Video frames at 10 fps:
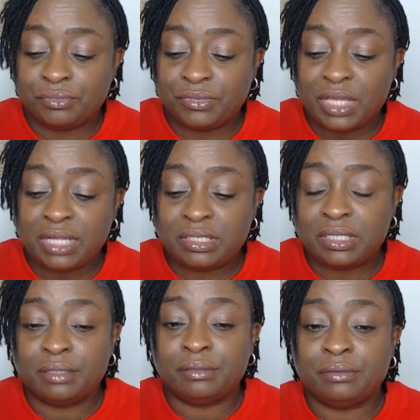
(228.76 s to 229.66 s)
that's
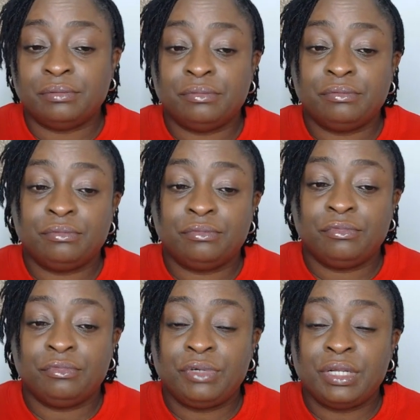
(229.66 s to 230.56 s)
it,
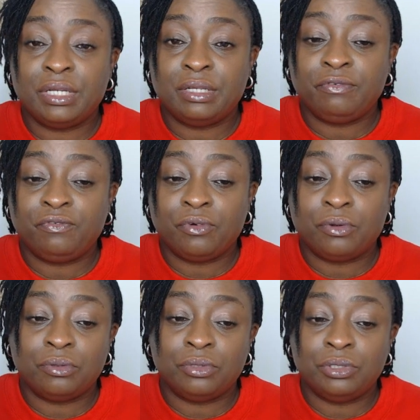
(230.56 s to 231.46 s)
really,
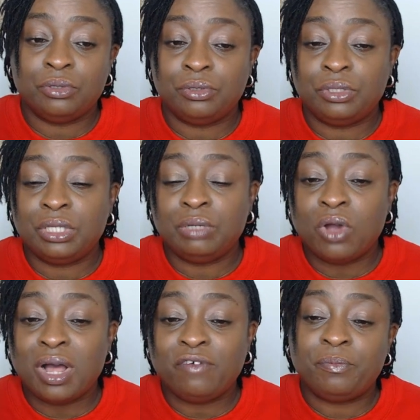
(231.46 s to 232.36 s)
for, the
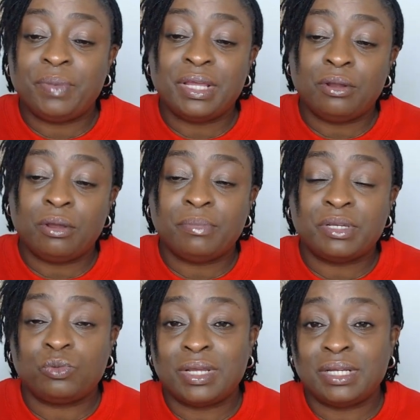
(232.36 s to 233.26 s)
Igbo alphabet,
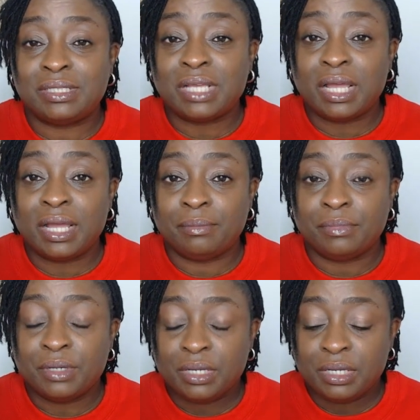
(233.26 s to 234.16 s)
numbers, weather, time.
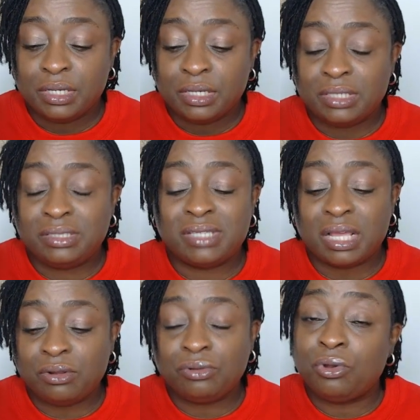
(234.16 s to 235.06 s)
It's
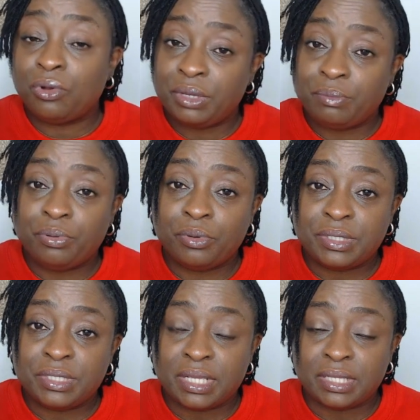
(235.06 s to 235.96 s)
an ongoing
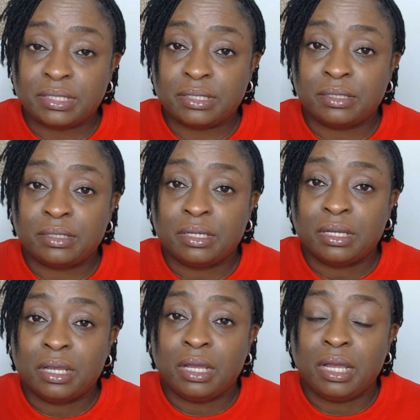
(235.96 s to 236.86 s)
process.
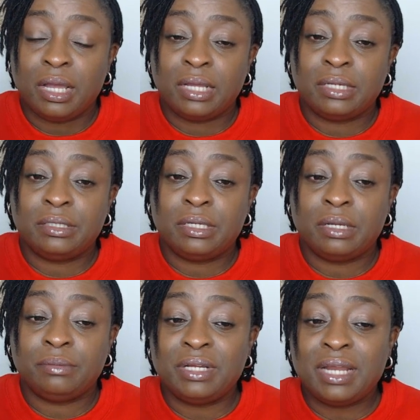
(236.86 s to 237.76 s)
And
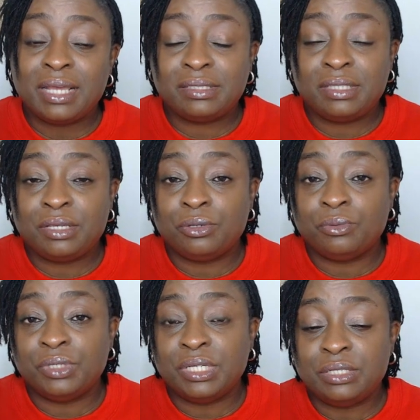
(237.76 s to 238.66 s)
the next thing you
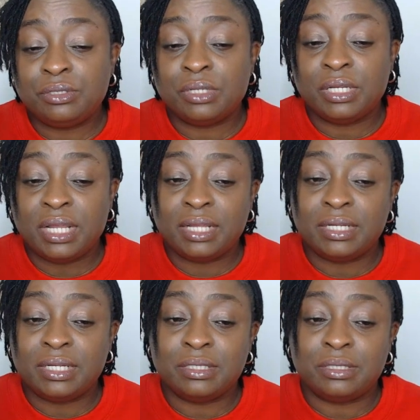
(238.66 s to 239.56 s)
will need to
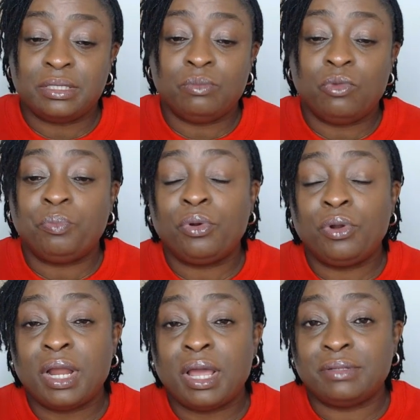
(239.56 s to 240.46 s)
learn is Igbo
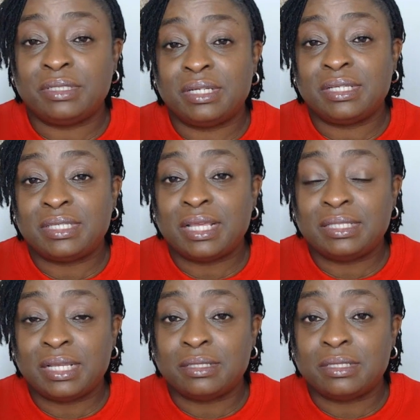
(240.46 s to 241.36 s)
pronouns a
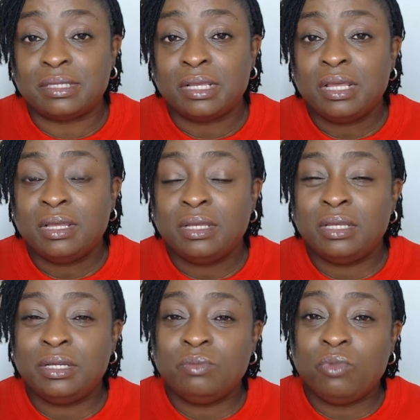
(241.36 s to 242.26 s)
sentence.
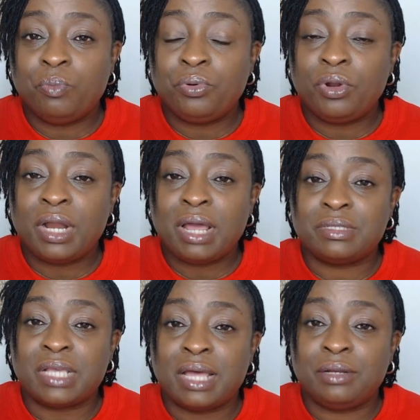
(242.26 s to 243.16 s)
In Igbo,
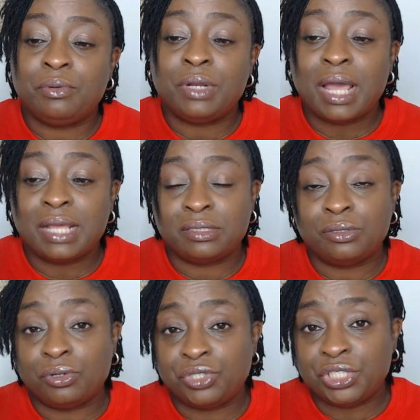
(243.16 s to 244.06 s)
pronouns are known as
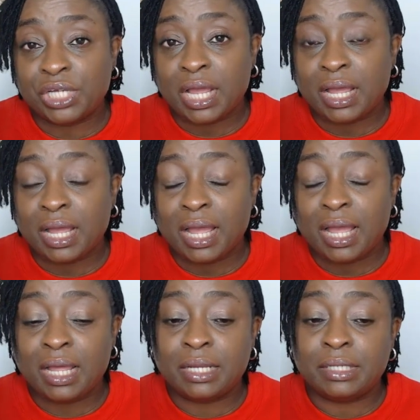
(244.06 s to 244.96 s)
nochiaha,
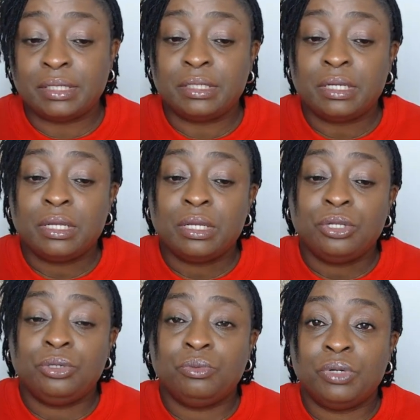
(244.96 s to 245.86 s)
and
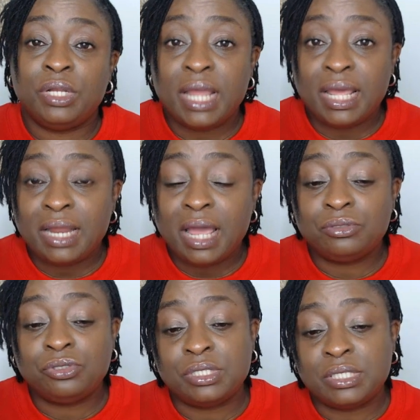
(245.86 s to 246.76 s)
you will learn how
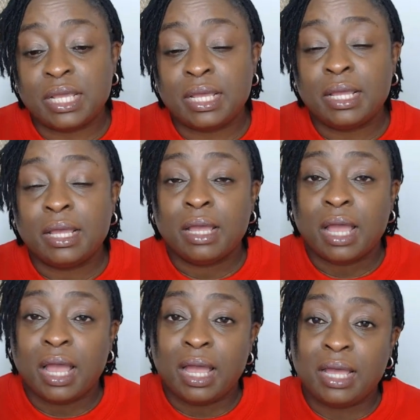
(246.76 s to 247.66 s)
to say
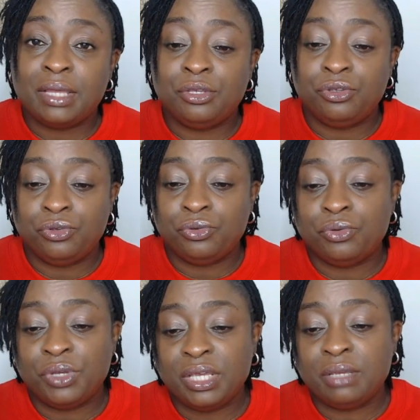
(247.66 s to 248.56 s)
I,
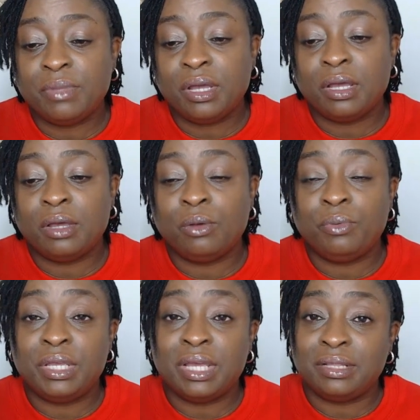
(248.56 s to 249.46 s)
you, him, her,
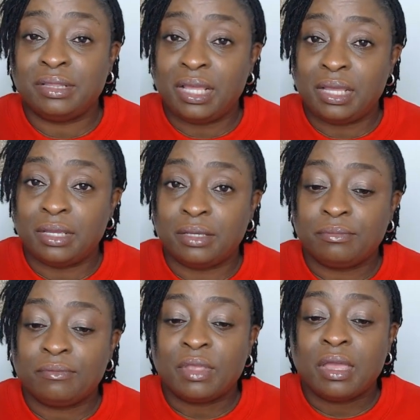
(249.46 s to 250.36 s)
we, and they.
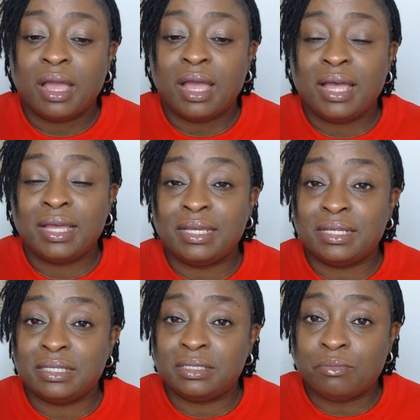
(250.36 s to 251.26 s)
I
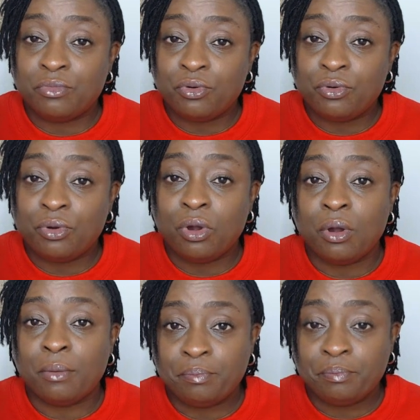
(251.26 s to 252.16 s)
is mo
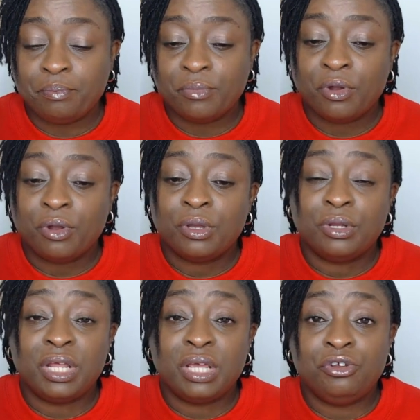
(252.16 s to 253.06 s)
or m.
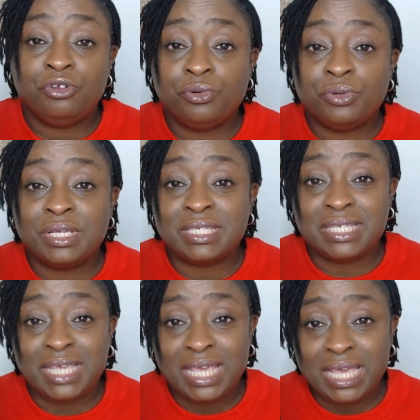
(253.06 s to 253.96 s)
Then you
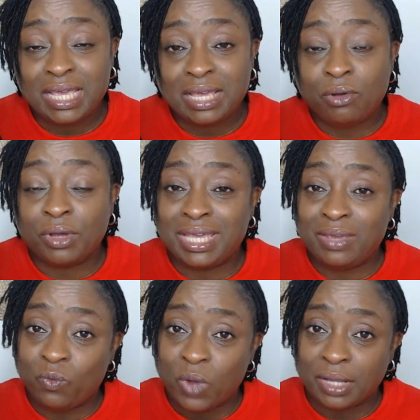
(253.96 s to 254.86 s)
is gi or
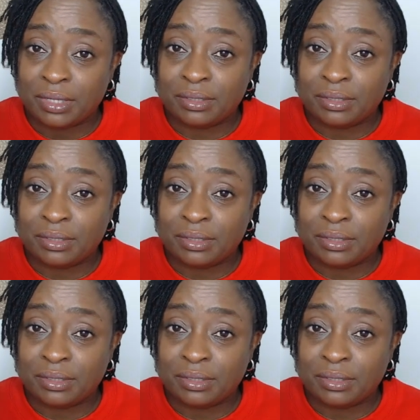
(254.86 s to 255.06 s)
ginwa.